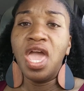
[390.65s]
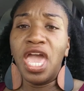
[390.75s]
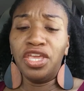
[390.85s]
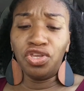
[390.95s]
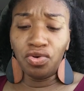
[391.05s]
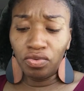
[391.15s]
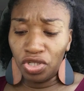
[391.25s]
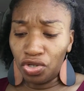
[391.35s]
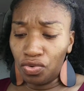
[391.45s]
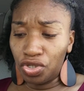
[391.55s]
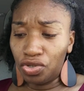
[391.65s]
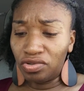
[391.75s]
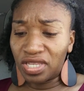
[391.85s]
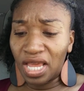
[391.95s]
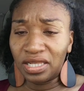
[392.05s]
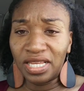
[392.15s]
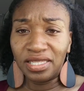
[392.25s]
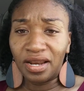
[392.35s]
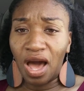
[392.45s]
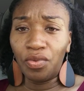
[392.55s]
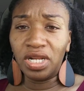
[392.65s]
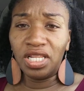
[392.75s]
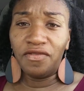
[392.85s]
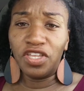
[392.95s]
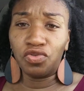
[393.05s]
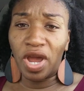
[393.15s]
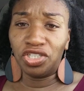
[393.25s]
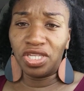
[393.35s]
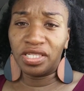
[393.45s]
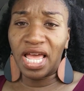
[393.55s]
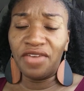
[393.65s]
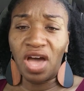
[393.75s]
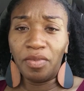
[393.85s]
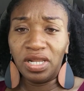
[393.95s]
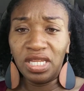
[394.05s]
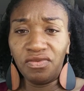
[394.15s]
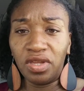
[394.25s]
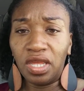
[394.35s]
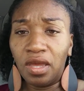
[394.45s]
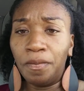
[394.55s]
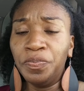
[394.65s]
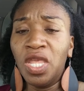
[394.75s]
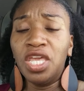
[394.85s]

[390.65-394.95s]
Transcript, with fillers: and you you you say listen i want to live this righteous life i believe in him